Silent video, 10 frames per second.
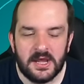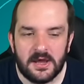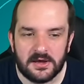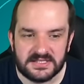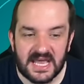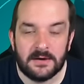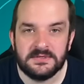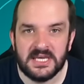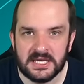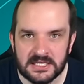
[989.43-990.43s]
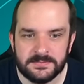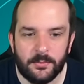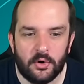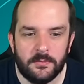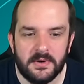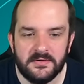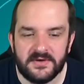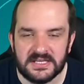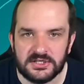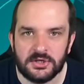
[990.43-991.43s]
are Doughty against Bournemouth
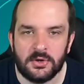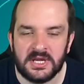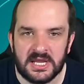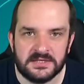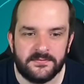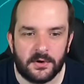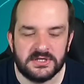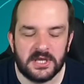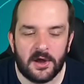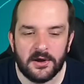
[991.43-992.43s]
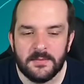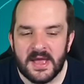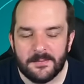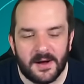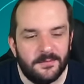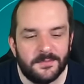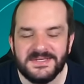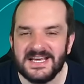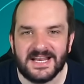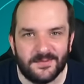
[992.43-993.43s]
and Son against Forest at home. But I'm not
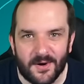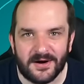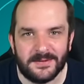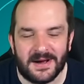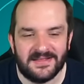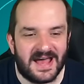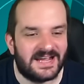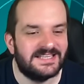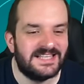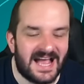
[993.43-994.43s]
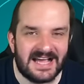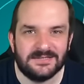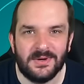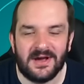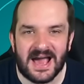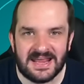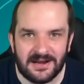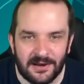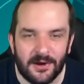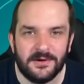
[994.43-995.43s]
particularly worried about that because last week I had a
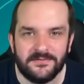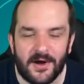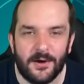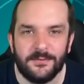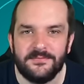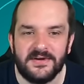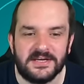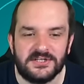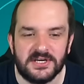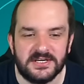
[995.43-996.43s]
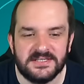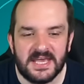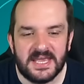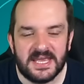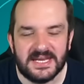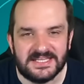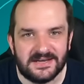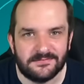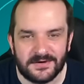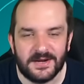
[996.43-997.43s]
load of home fixtures and it
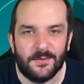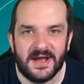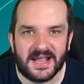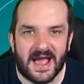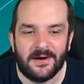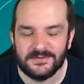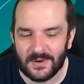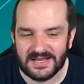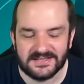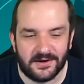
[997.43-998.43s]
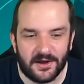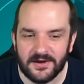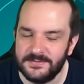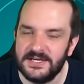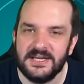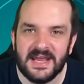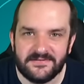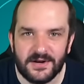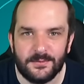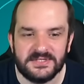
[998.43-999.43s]
didn't really work out as well as I'd hoped. So you never
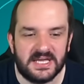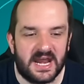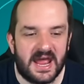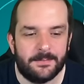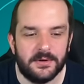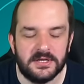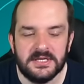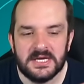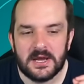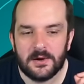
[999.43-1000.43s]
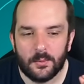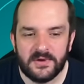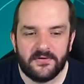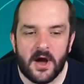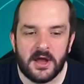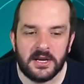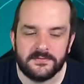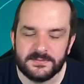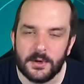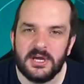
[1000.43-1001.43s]
know what's going to happen. With Haaland, I've
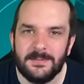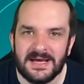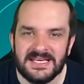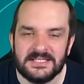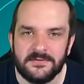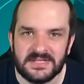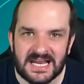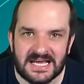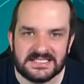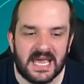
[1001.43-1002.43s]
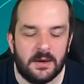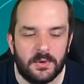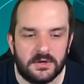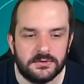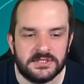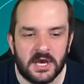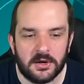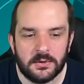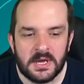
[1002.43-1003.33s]
spoken about this over the last game week or so.